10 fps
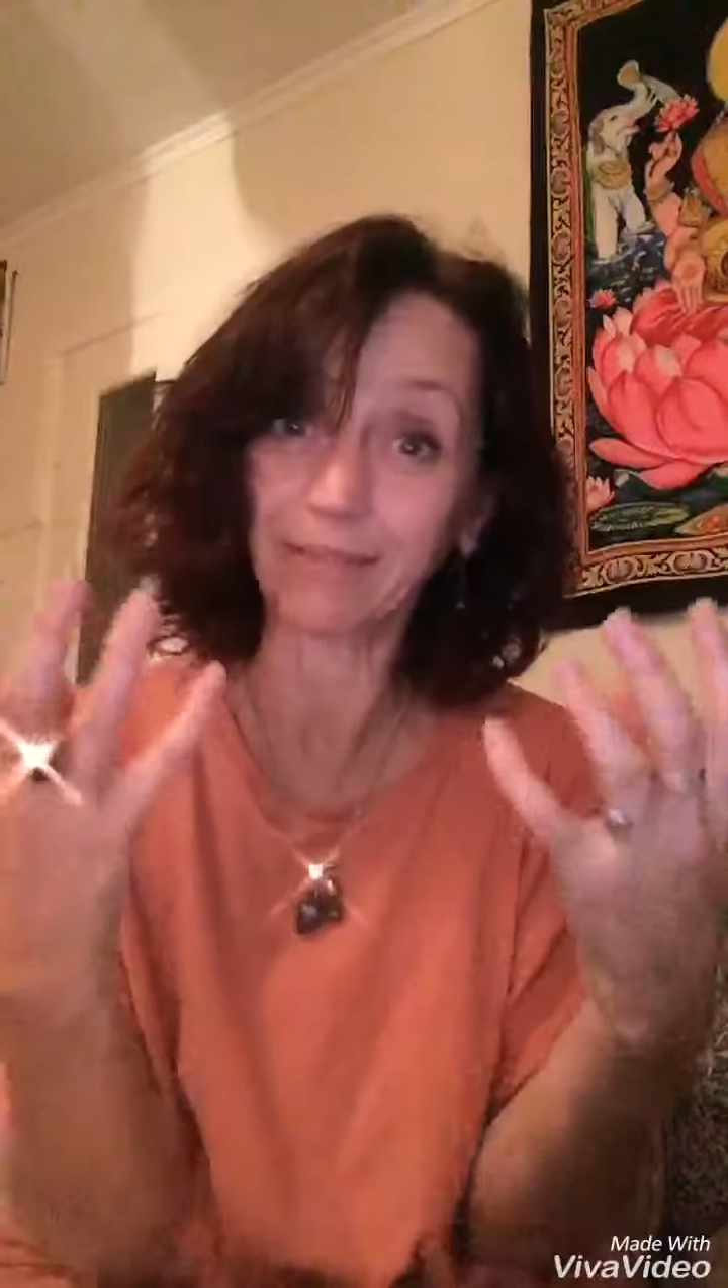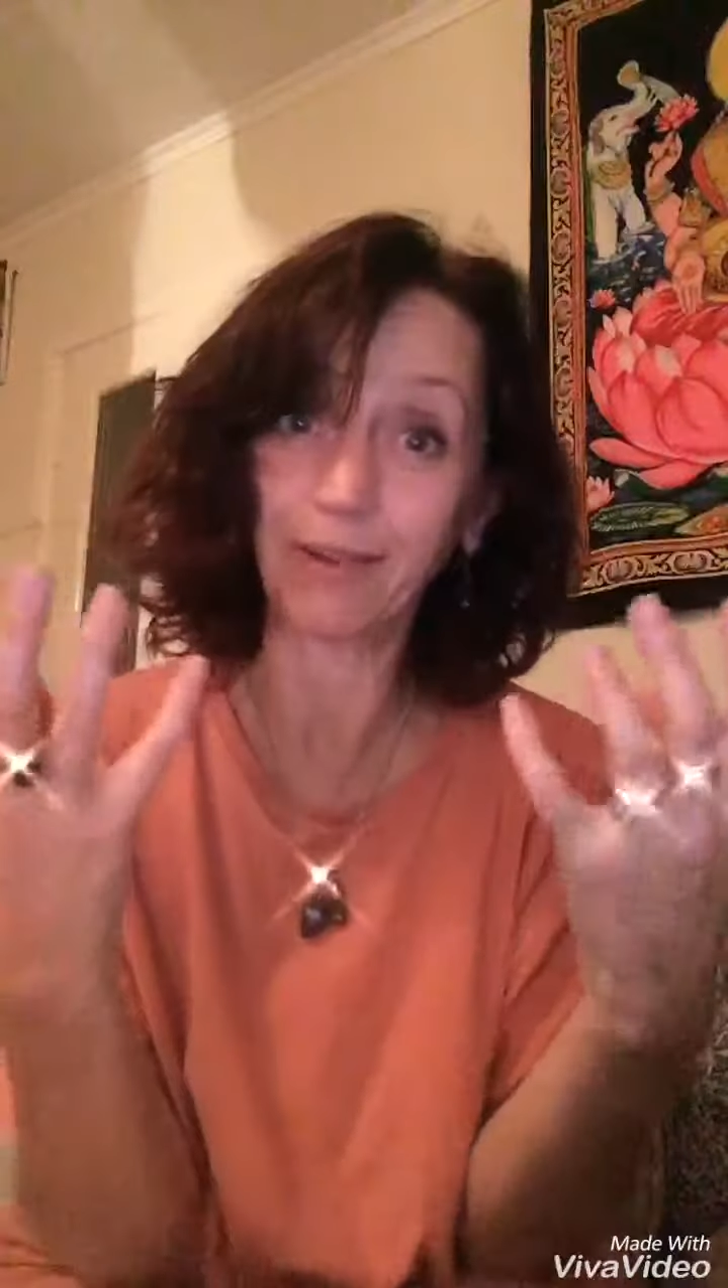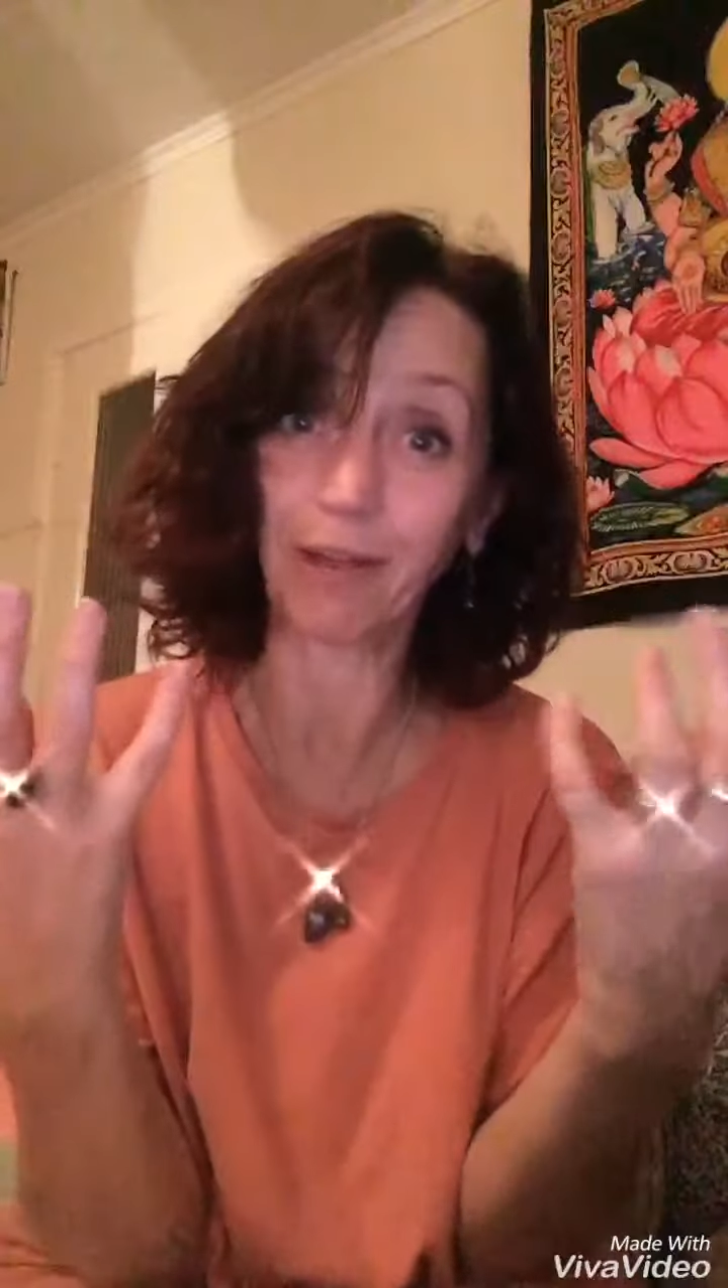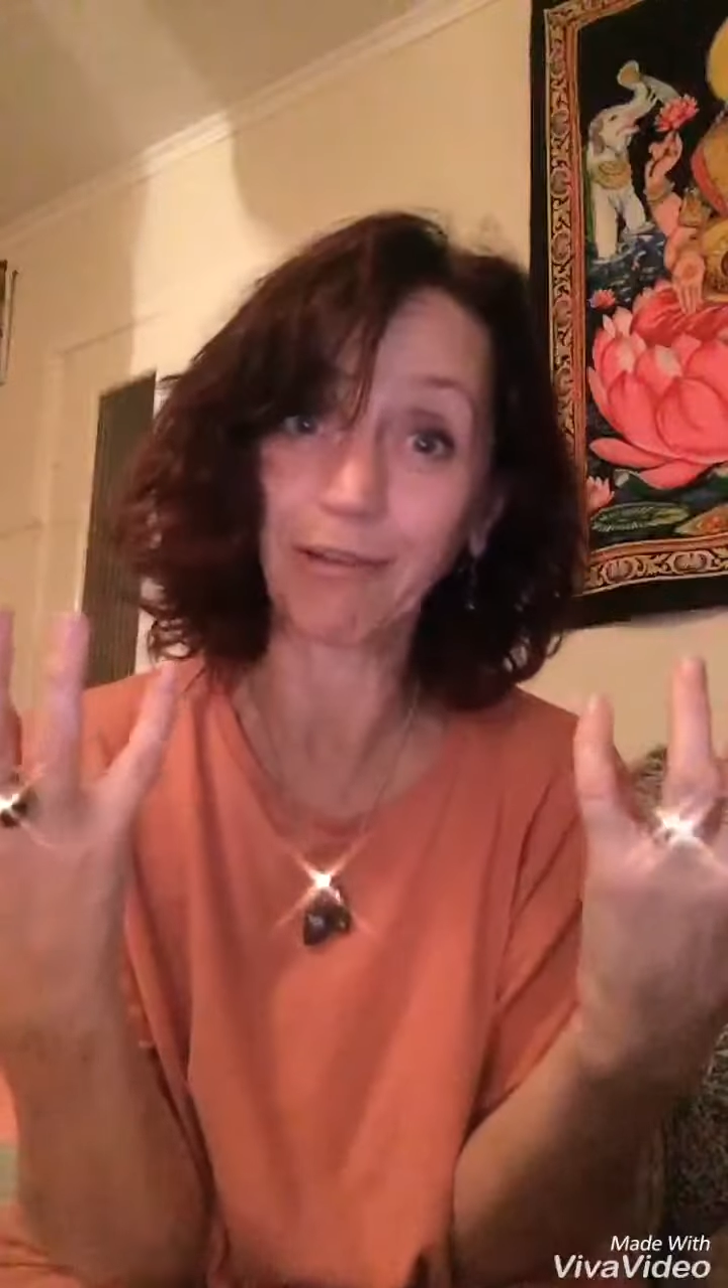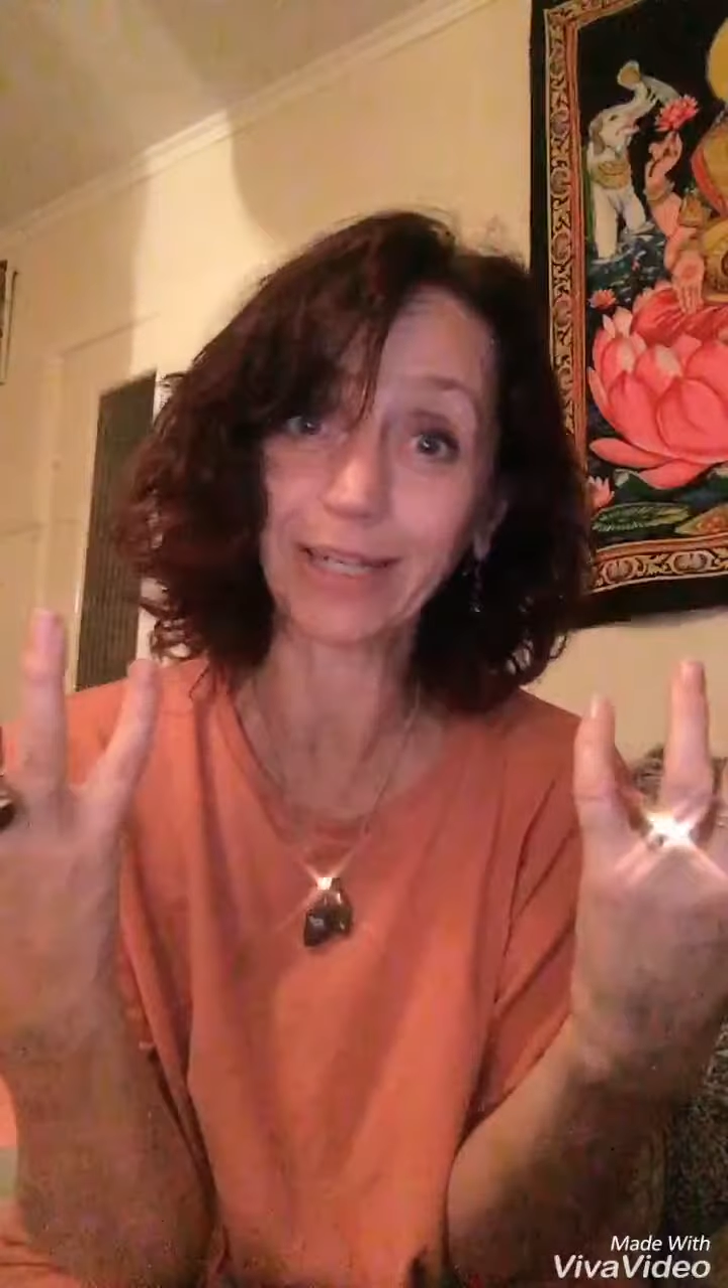
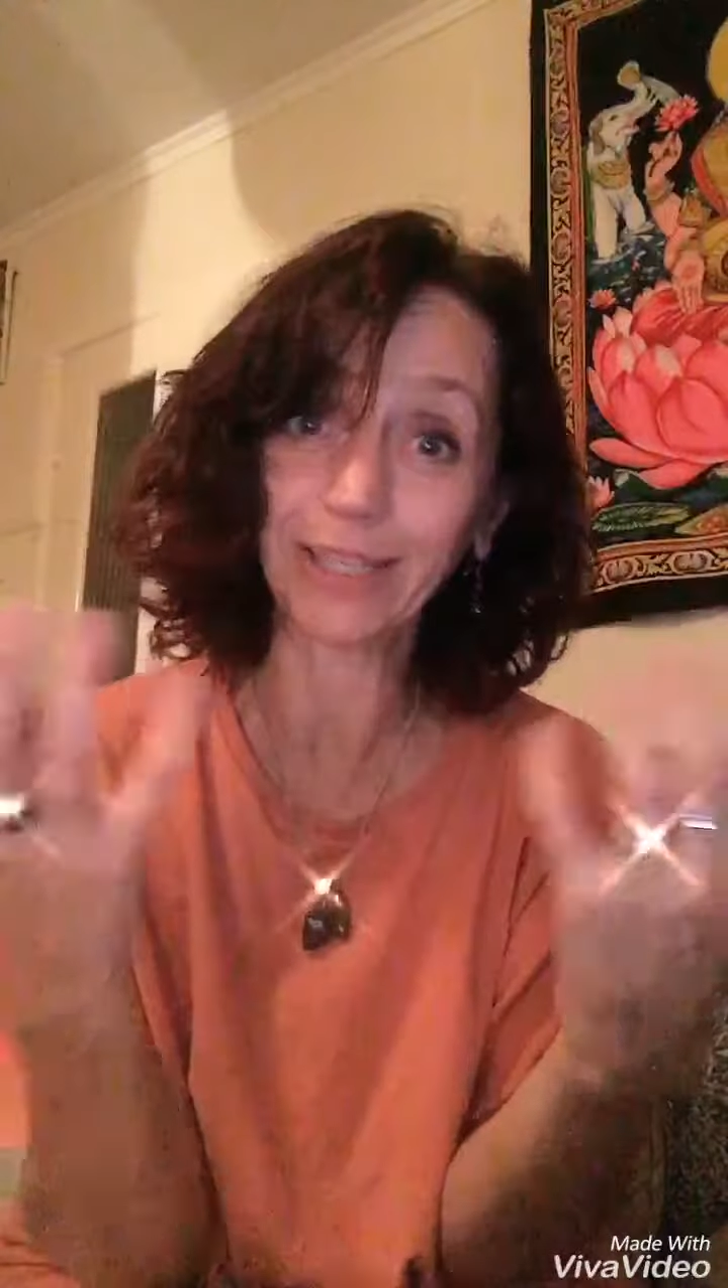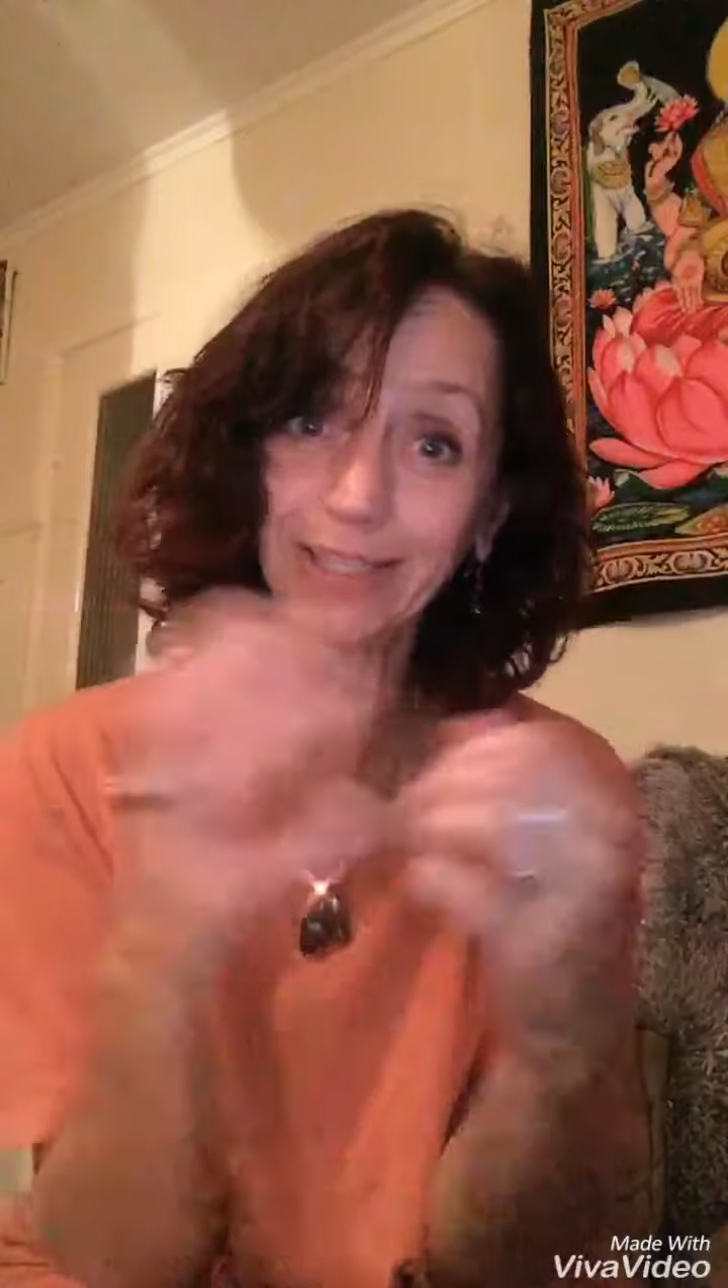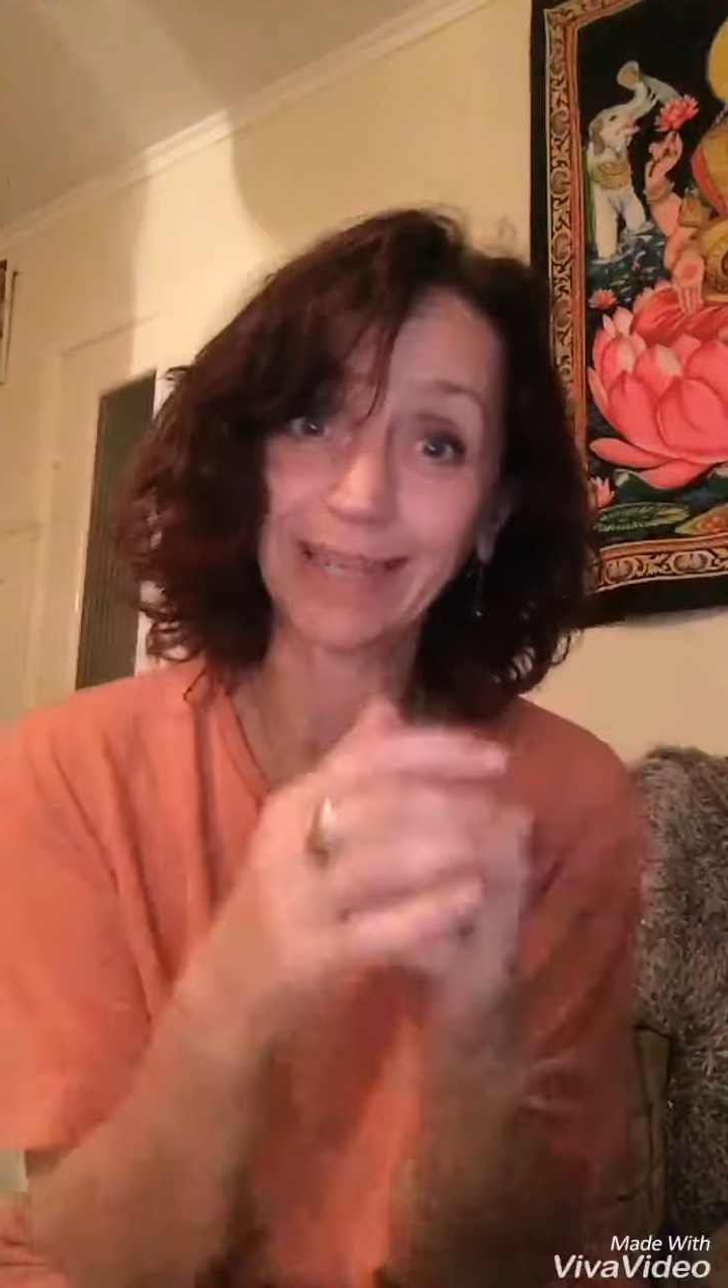flourished,